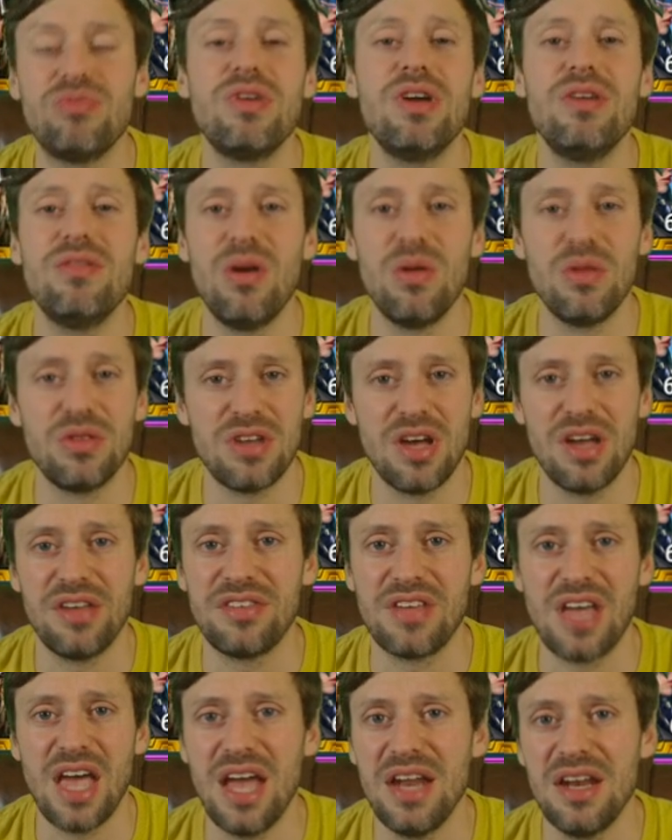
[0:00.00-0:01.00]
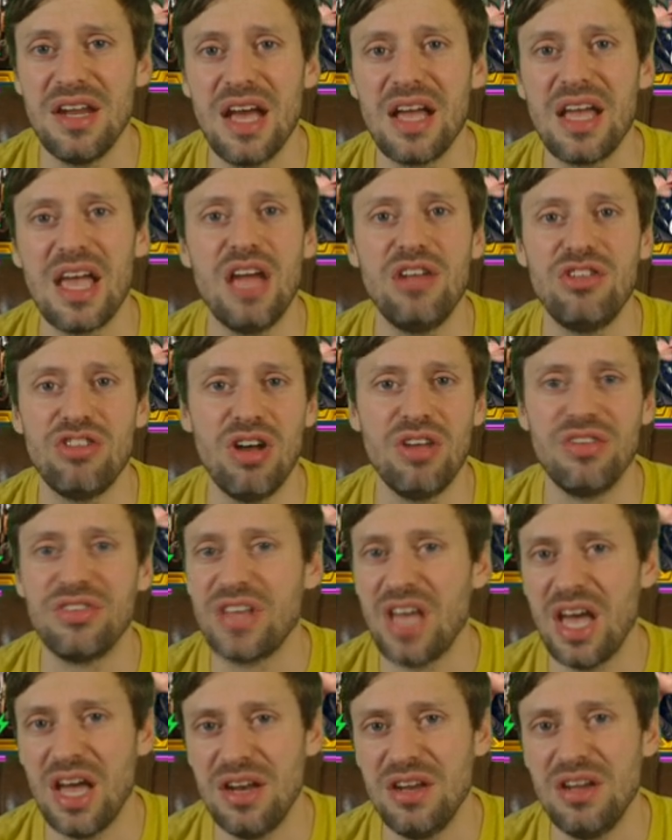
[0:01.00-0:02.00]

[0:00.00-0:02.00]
re-roll the dice again and get a chance to get a